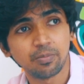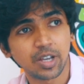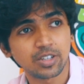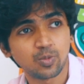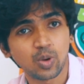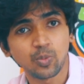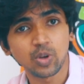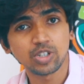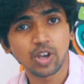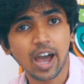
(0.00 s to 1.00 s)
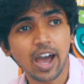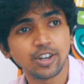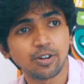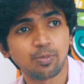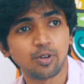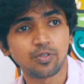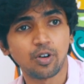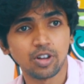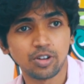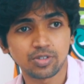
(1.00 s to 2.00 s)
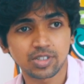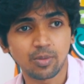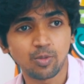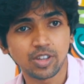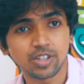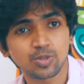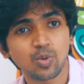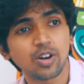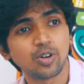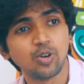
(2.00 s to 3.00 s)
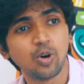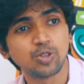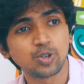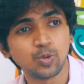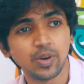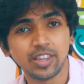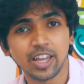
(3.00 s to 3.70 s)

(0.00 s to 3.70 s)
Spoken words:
Because once you hand your portfolio to someone, they just want to go through it.